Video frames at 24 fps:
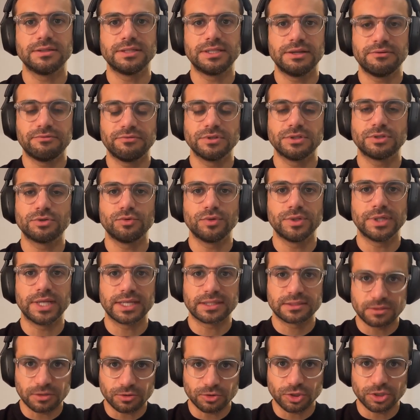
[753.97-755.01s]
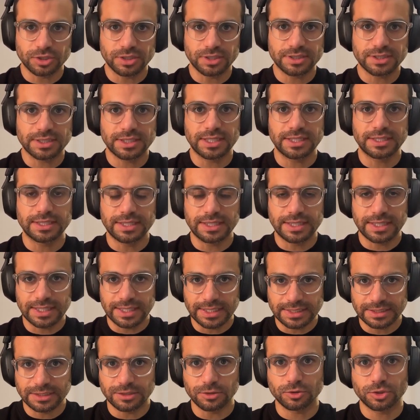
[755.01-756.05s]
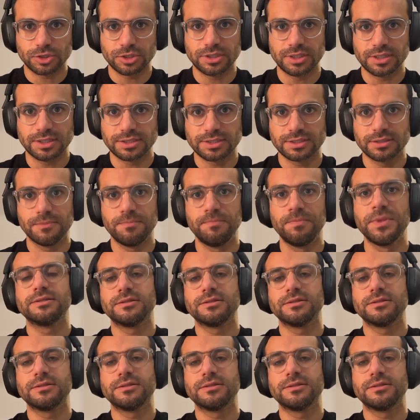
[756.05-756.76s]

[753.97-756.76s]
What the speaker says: the difference between exogenous and endogenous.